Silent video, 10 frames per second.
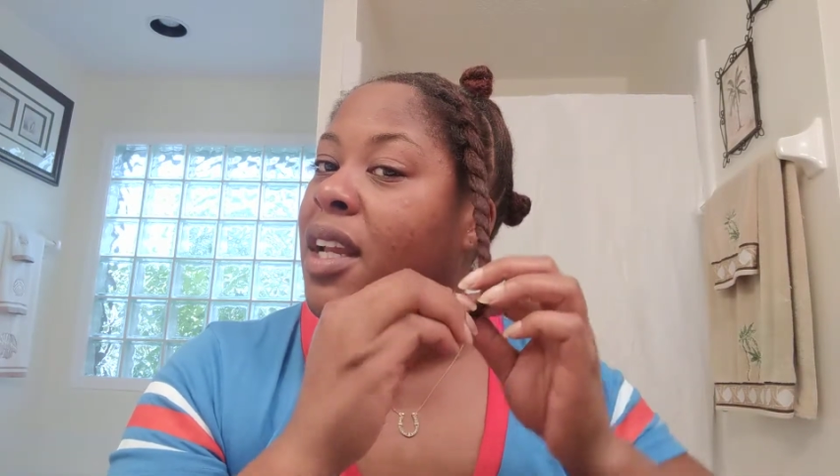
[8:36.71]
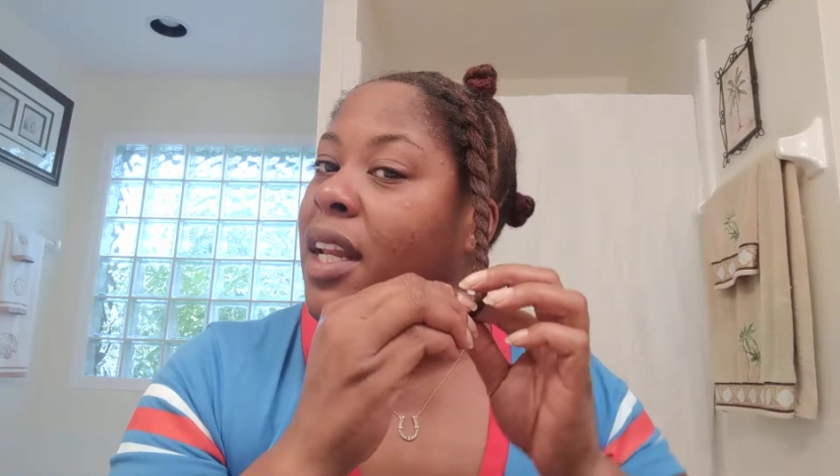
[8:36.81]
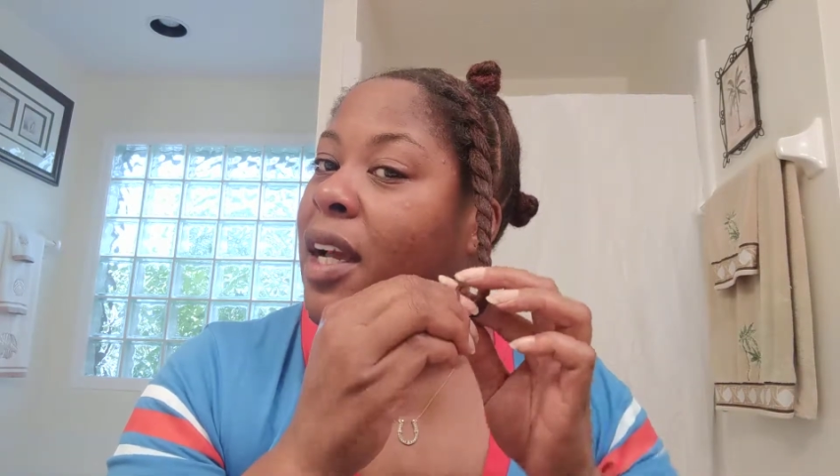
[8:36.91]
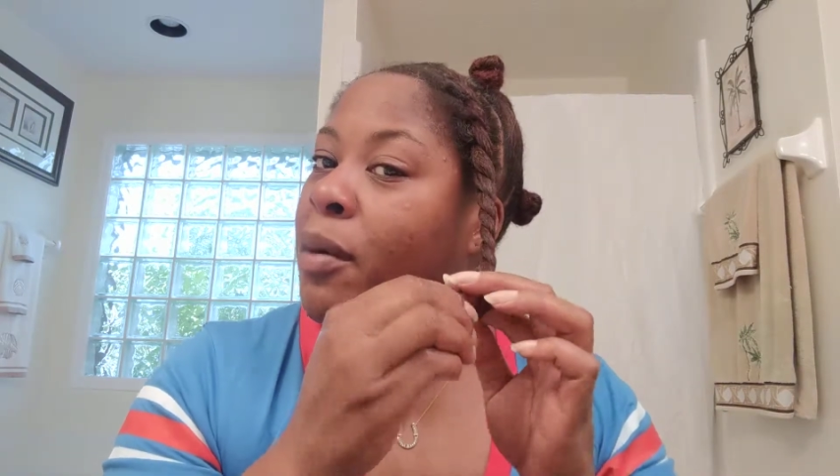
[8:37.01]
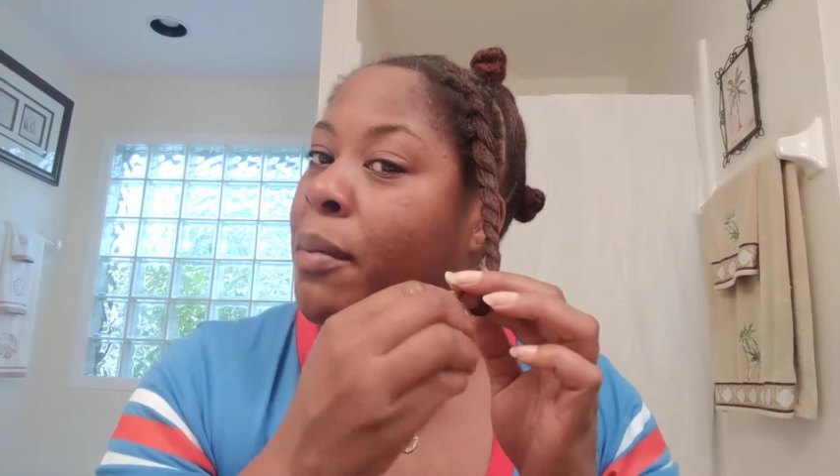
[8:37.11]

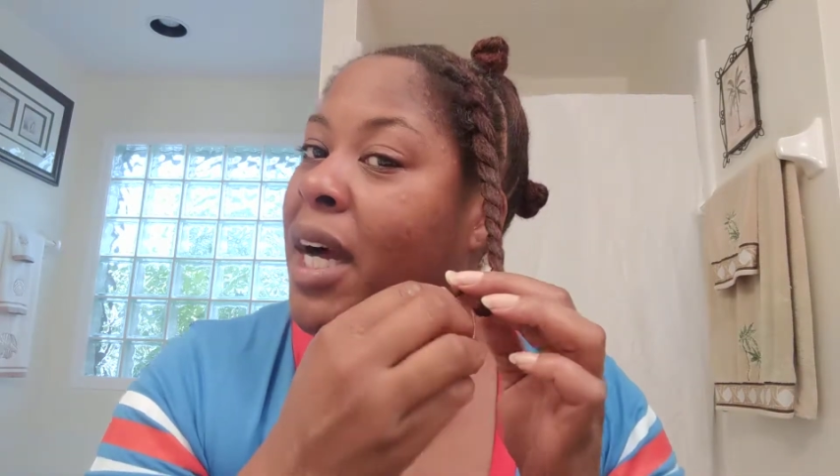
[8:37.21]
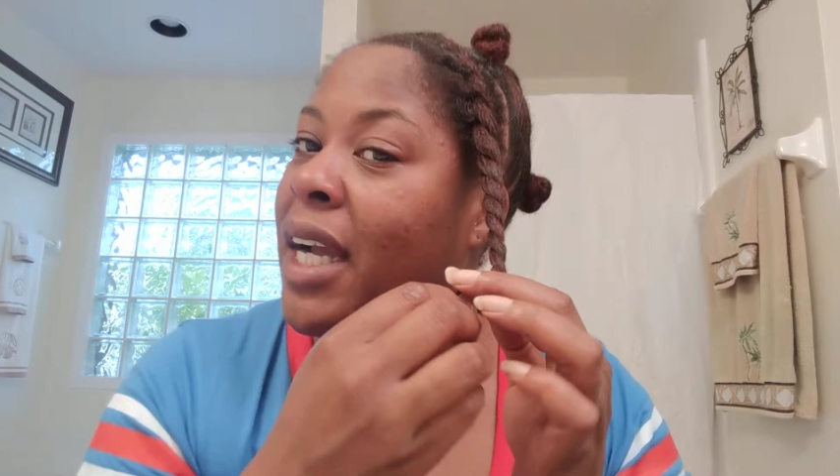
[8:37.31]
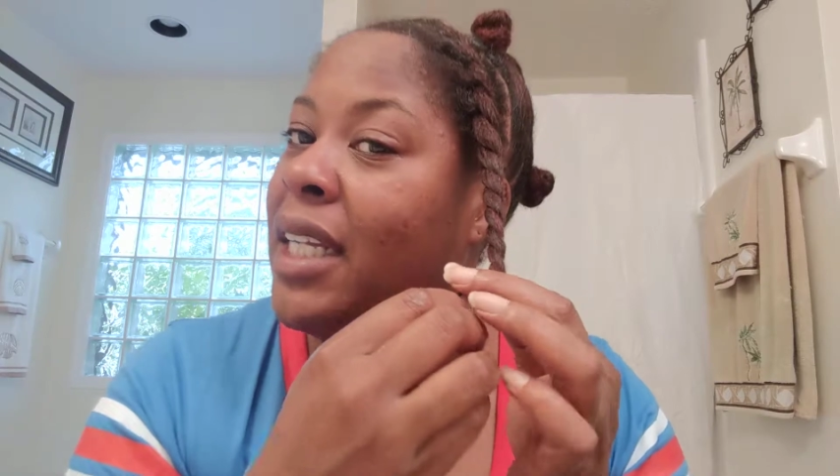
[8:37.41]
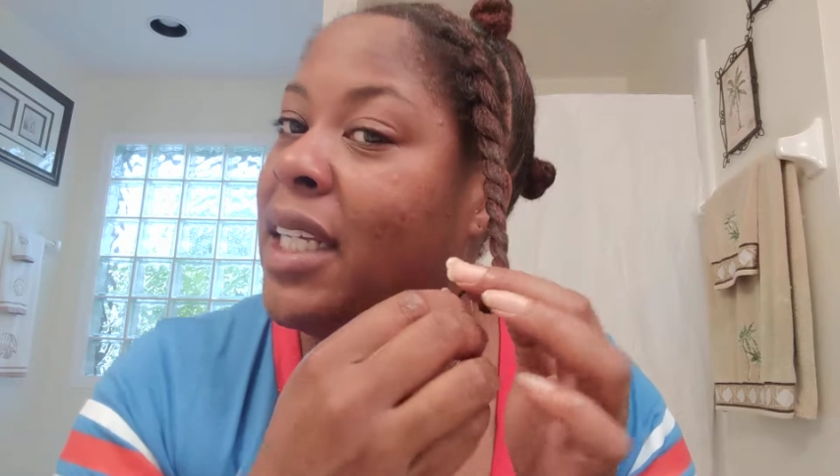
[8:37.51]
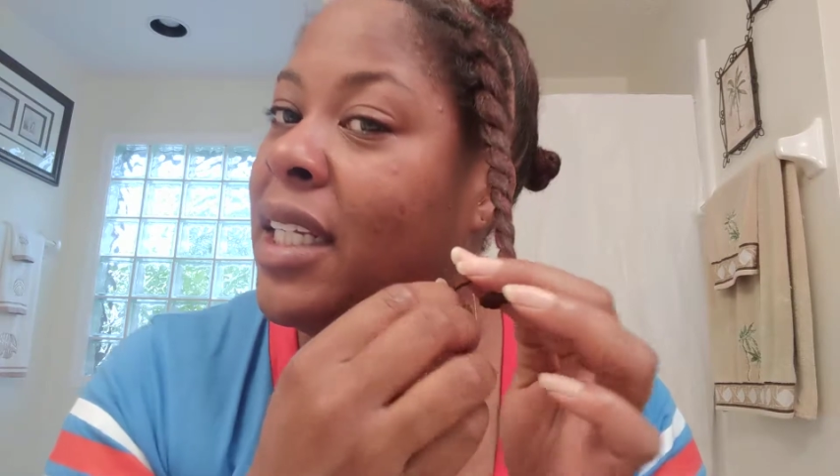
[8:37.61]
Now,
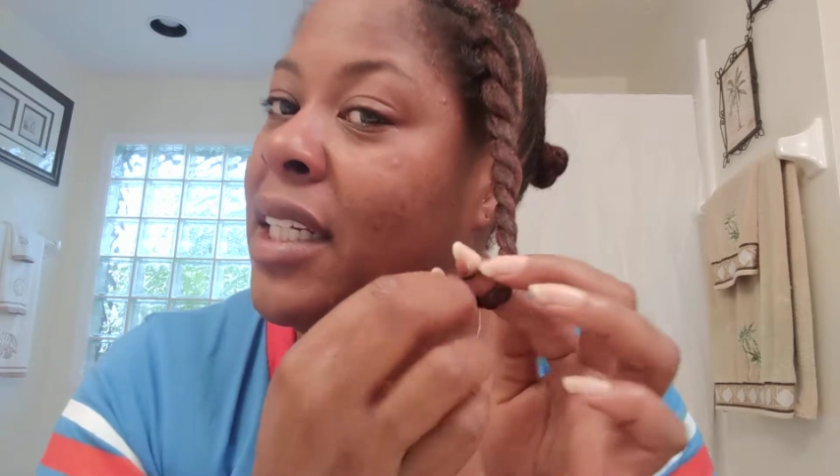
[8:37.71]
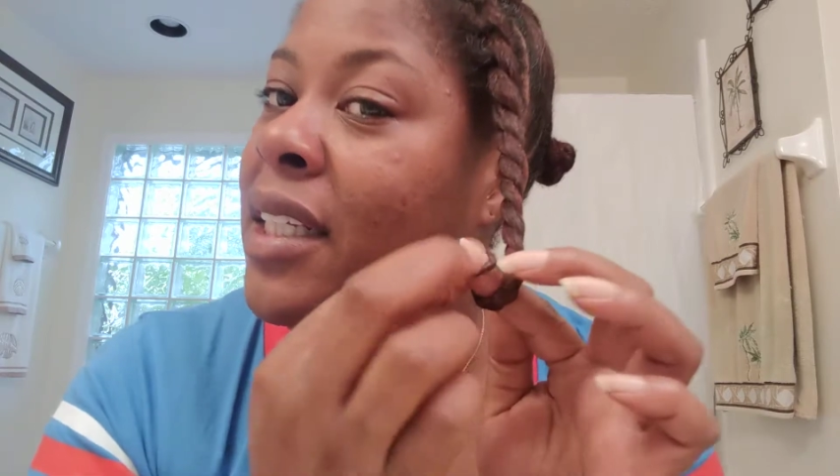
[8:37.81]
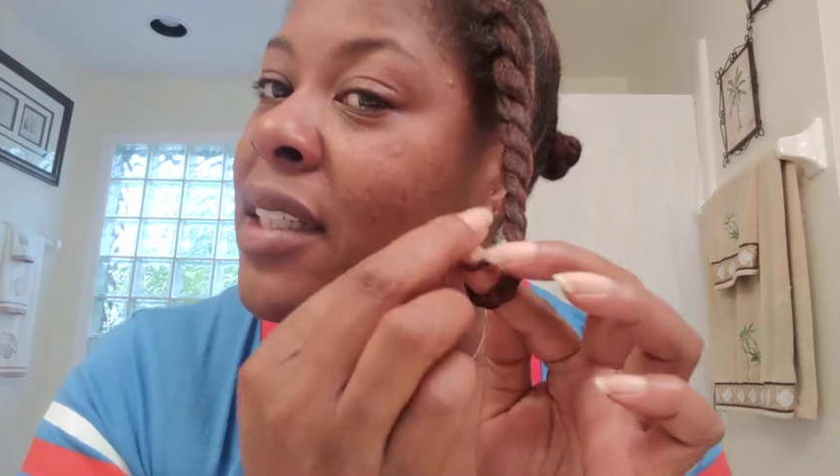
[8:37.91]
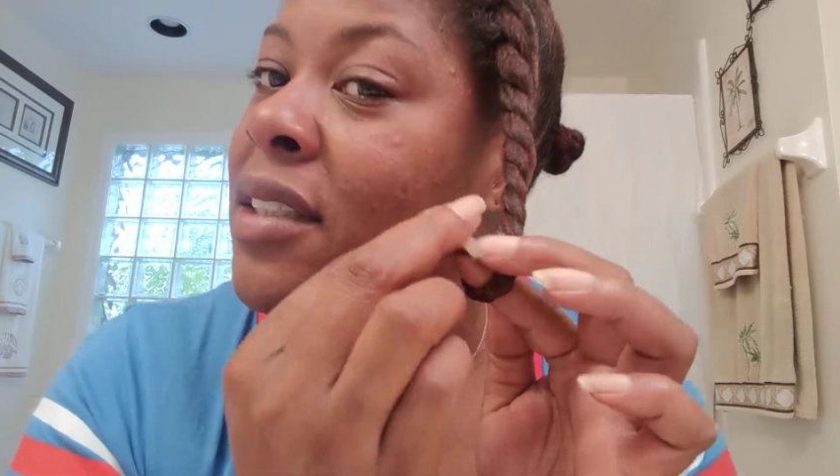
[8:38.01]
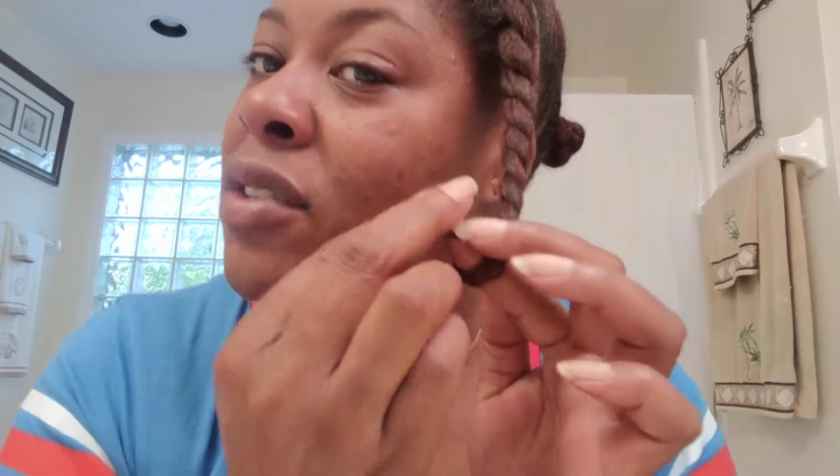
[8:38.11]
my
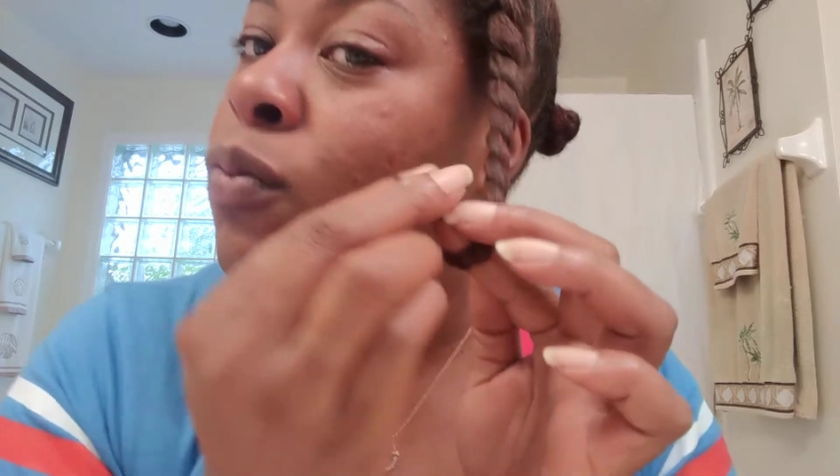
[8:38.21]
ends